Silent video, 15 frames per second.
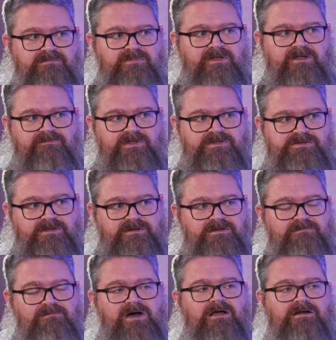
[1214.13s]
but if it's a
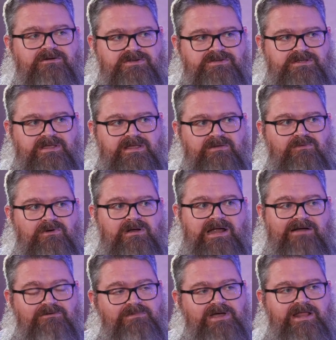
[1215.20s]
democracy where
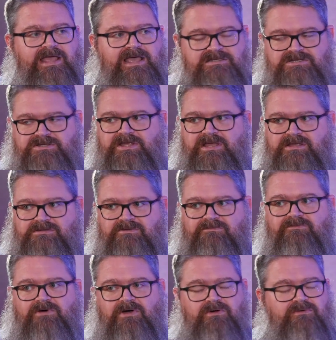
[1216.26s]
everybody has a chance to
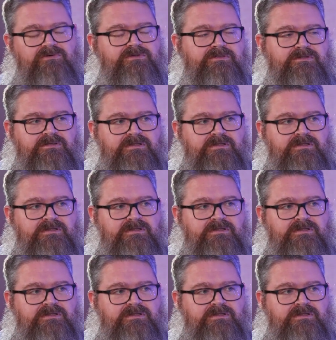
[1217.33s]
vote,